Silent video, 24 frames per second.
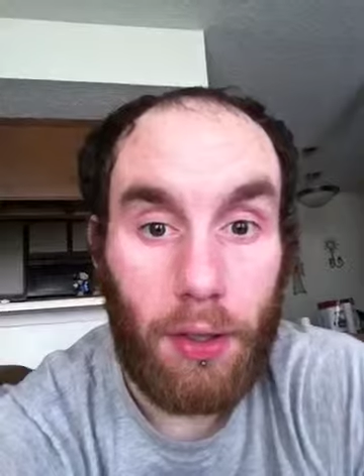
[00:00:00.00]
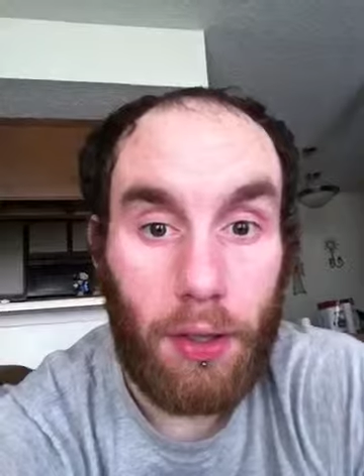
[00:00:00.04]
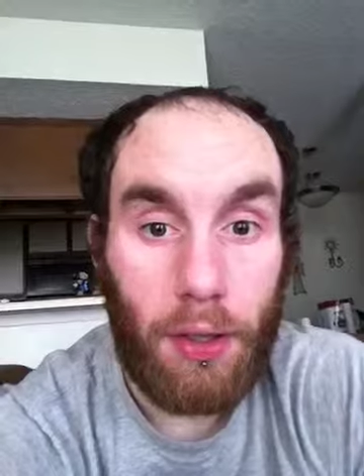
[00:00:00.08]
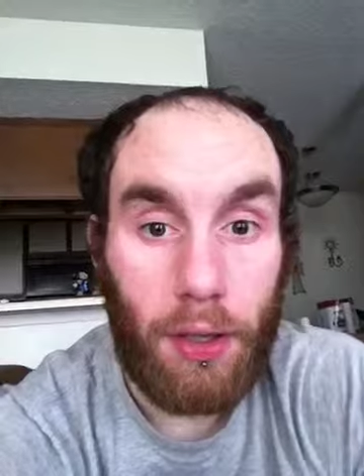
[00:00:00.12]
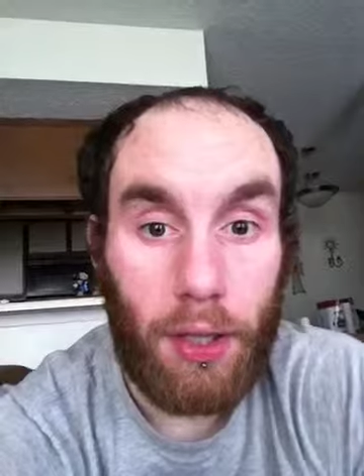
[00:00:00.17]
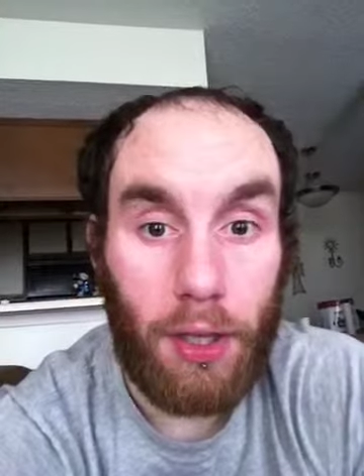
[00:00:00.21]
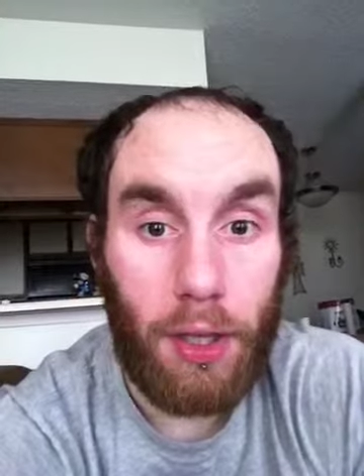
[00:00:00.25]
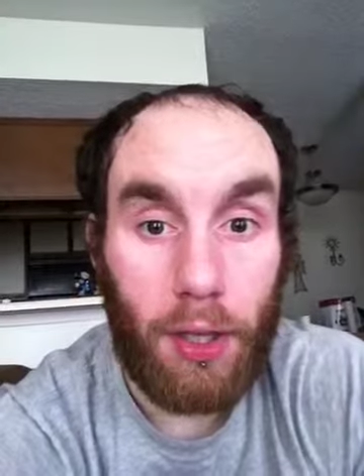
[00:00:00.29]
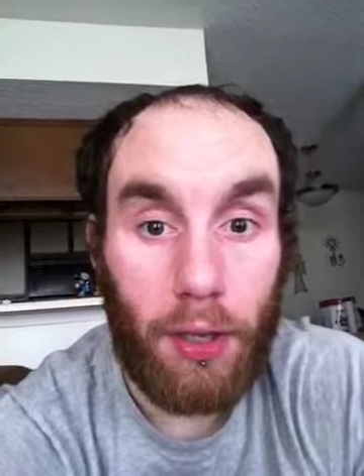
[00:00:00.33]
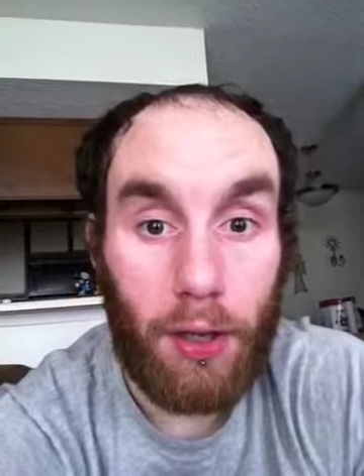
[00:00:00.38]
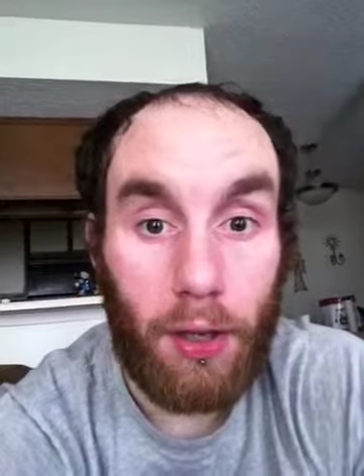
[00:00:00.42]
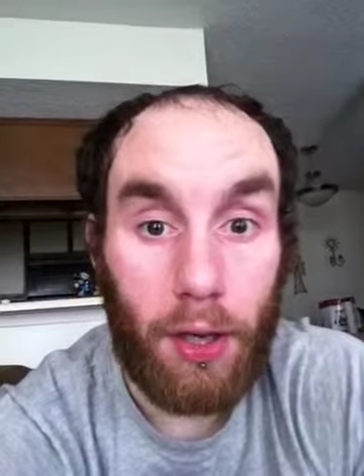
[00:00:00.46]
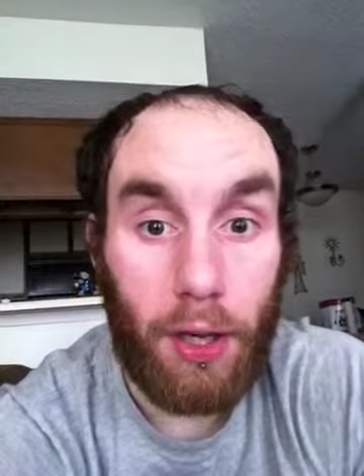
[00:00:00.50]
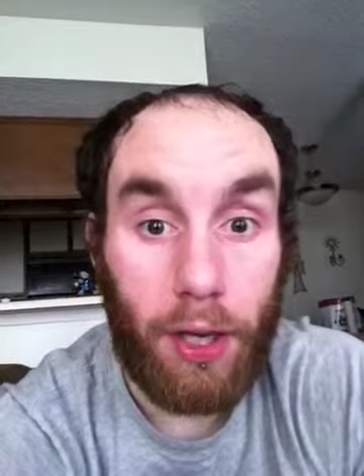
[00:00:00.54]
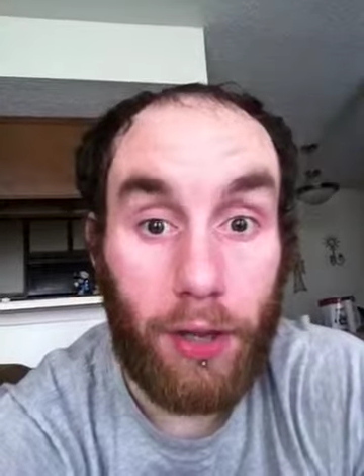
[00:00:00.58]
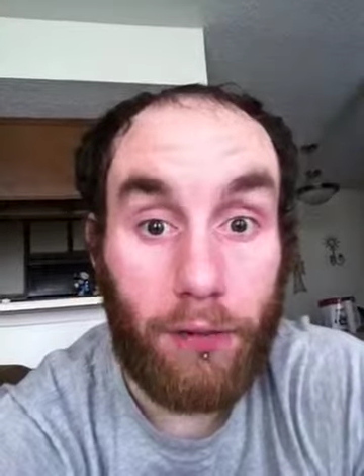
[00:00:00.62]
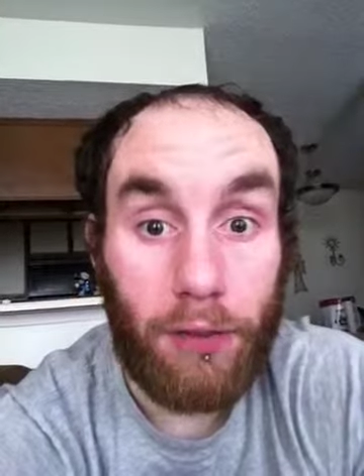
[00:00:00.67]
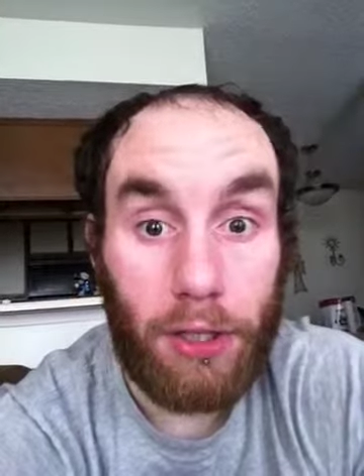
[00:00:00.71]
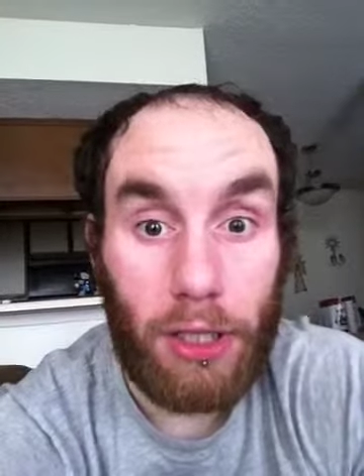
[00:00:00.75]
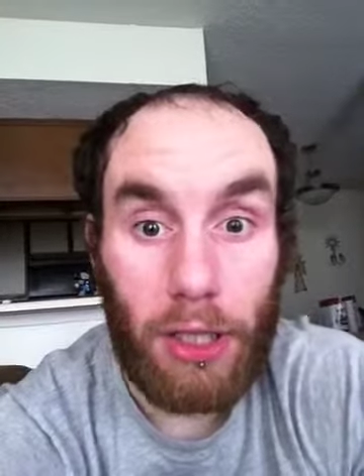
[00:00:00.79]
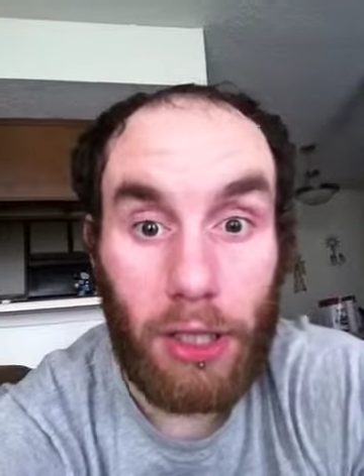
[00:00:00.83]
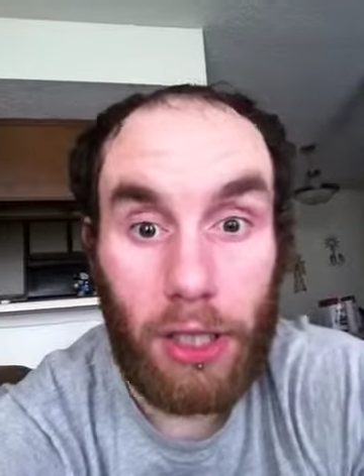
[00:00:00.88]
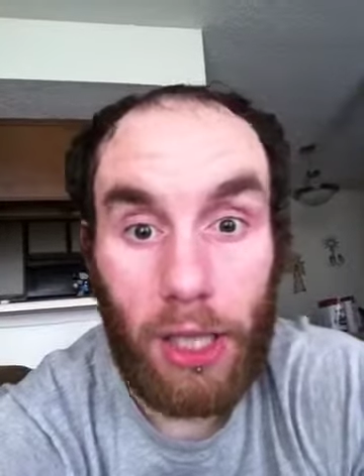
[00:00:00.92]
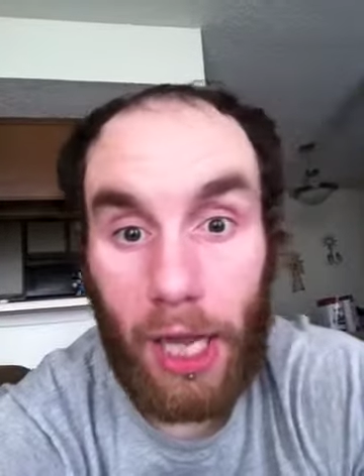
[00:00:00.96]
in the
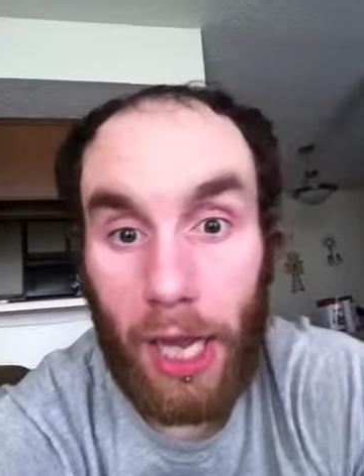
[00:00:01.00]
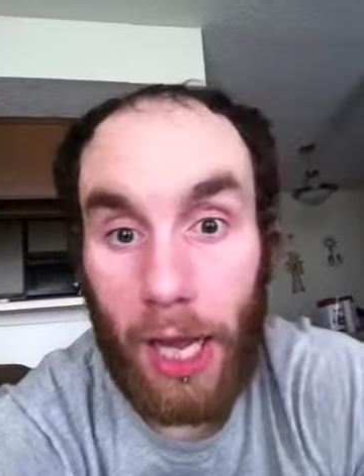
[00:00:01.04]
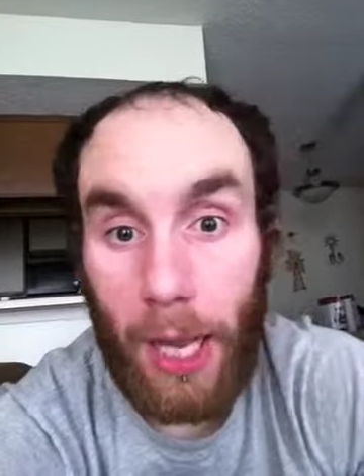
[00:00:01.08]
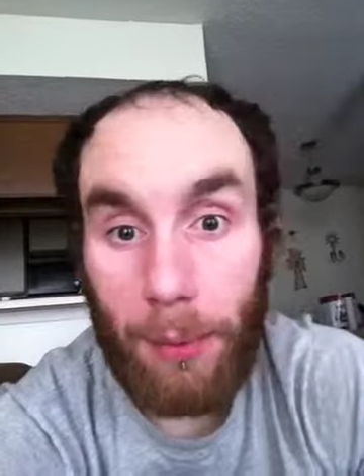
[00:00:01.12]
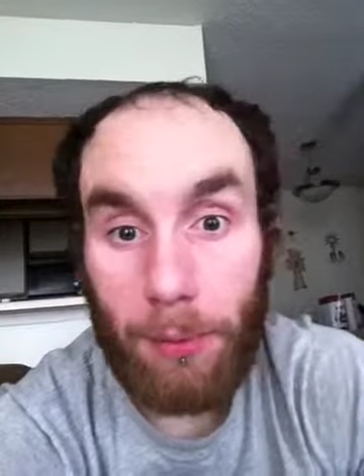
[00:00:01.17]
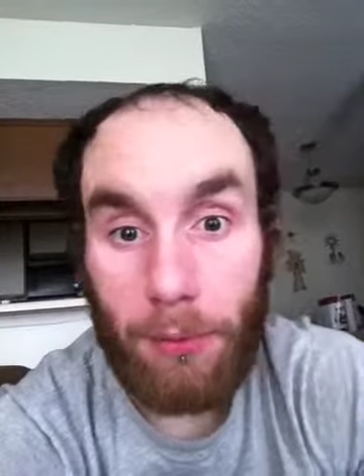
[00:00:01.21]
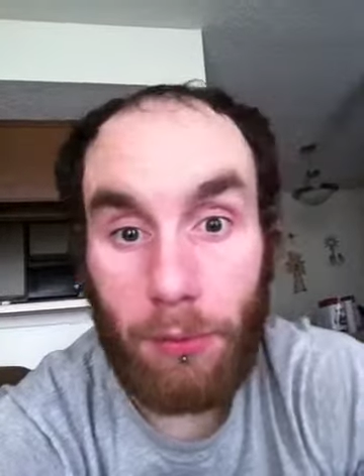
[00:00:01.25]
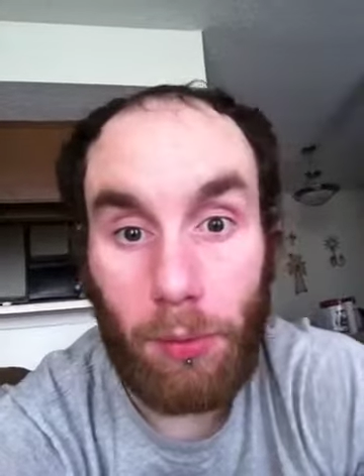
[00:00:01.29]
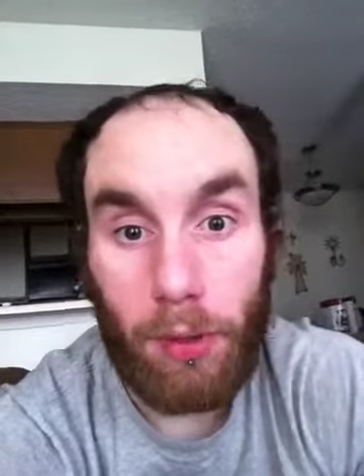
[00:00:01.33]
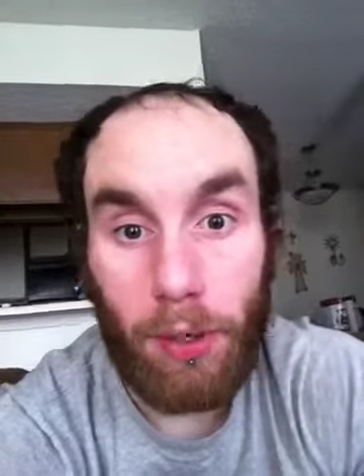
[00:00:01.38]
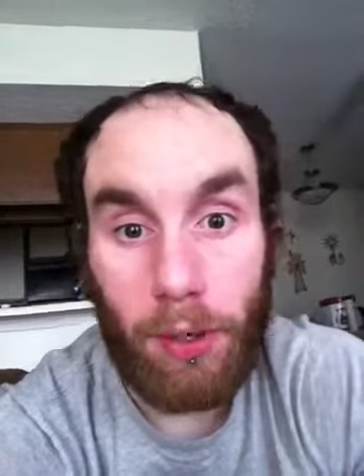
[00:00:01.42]
Infinite Labs,